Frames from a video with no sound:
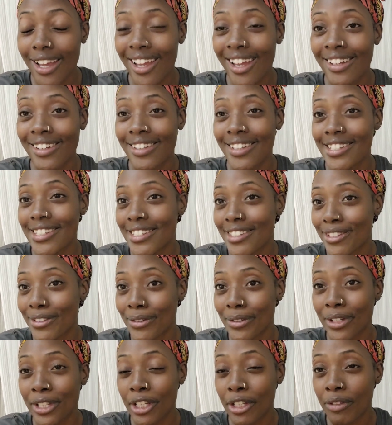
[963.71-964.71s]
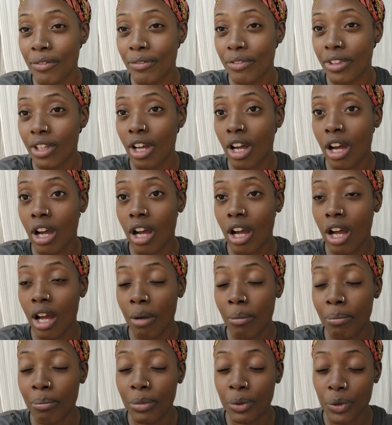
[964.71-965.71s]
and they still give the
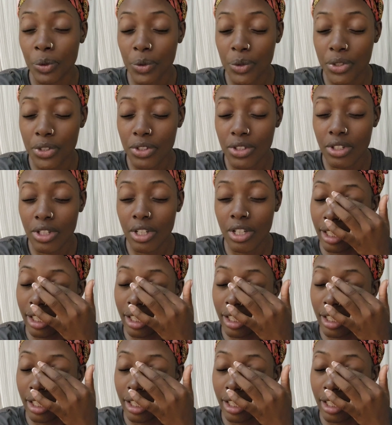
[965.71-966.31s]
utmost